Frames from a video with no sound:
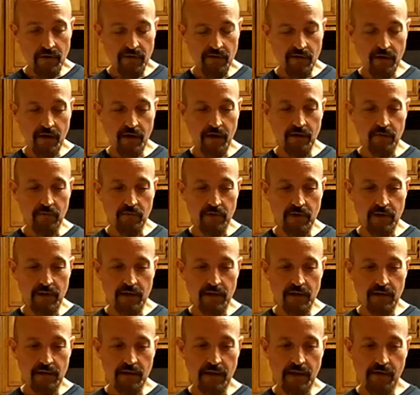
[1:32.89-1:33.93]
thought,
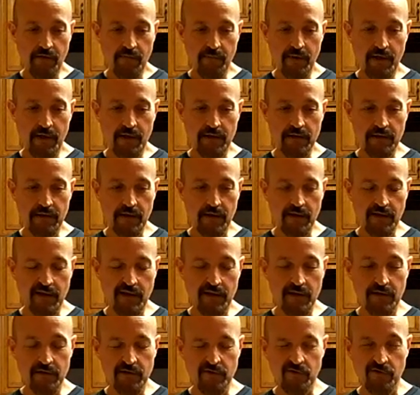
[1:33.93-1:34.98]
well, how about I'll
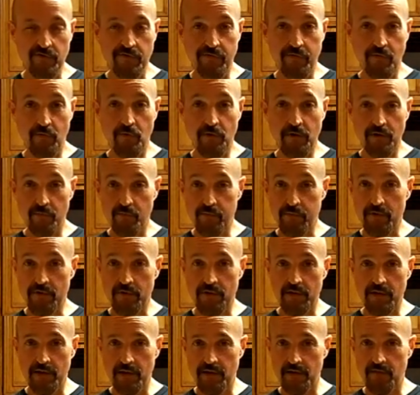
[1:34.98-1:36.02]
cut it to
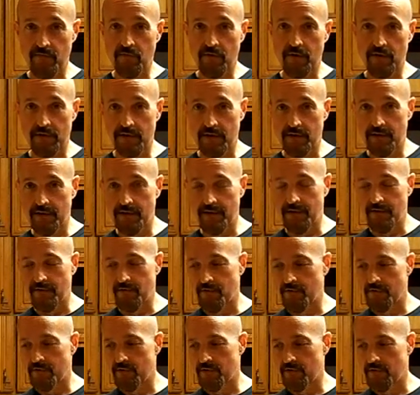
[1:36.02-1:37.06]
40% of what's in the
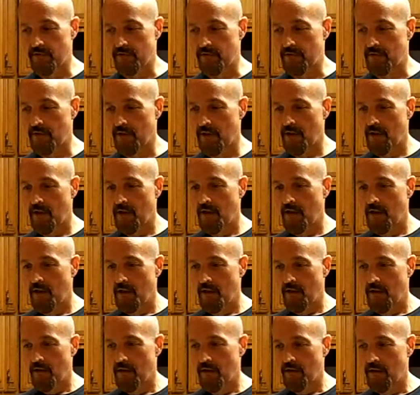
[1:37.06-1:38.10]
original
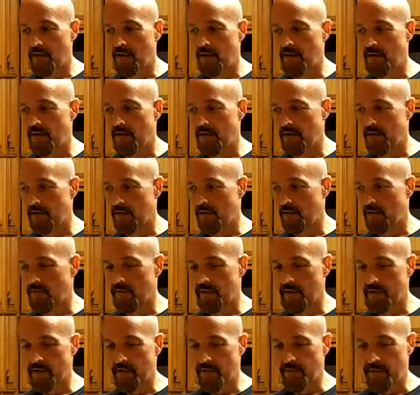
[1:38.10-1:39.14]

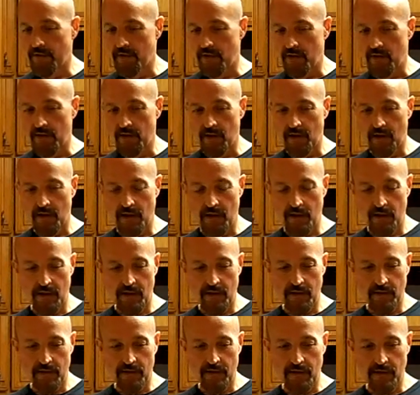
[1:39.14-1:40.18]
recipe,
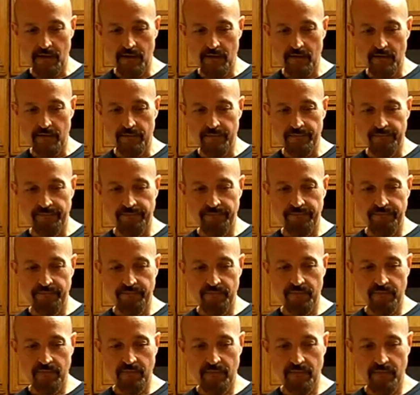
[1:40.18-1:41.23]
and I
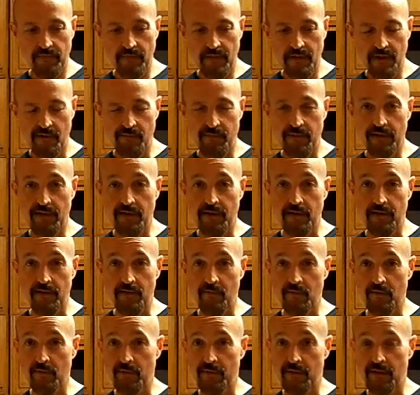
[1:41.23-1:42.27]
picked that
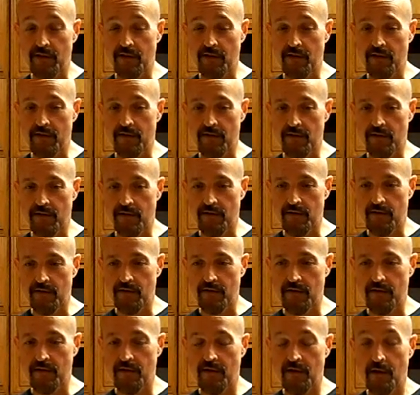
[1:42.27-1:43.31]
number because
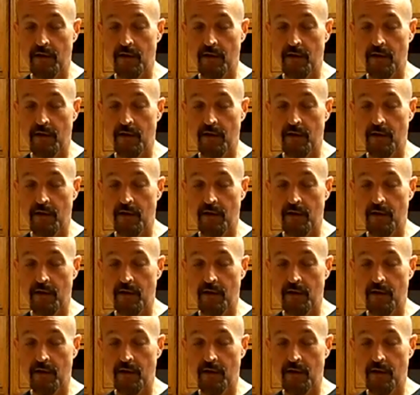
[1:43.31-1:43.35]
the